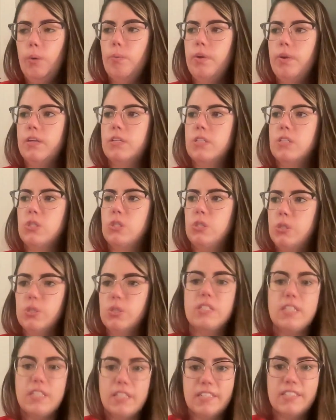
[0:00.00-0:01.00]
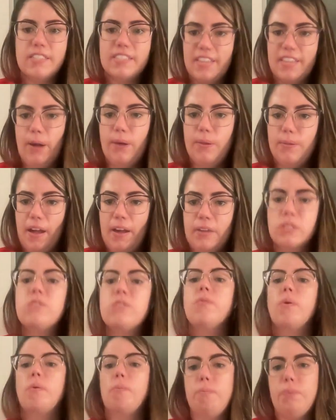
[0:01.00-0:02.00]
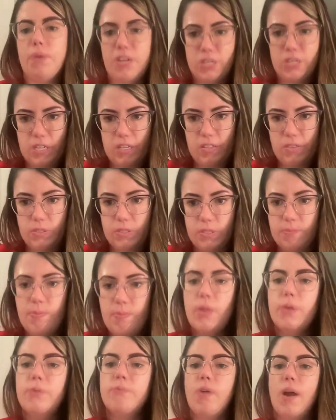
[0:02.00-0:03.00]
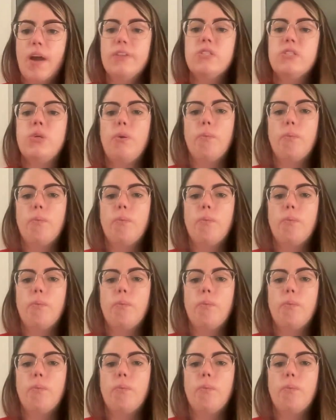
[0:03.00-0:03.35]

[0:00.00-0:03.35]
We are using cell lines from patients, right?